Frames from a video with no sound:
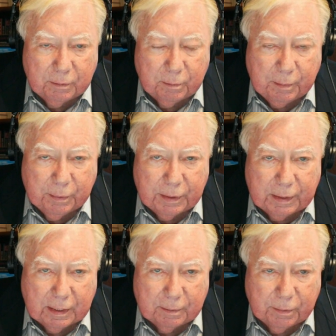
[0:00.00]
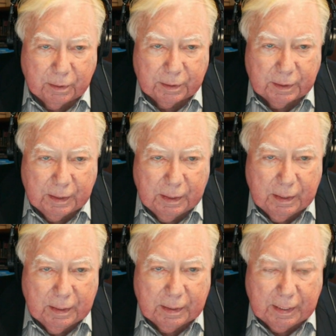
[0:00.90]
We'll be putting it up on
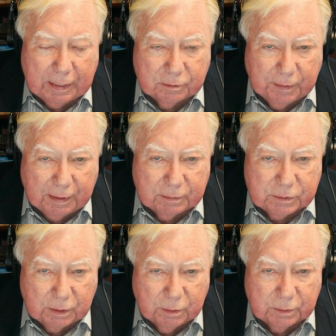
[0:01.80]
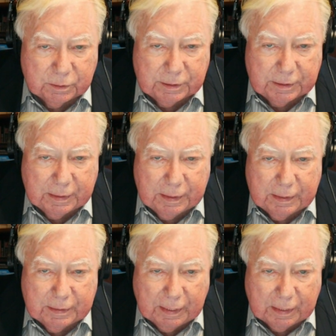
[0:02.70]

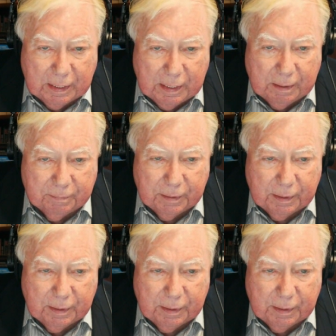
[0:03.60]
gods5stones.com,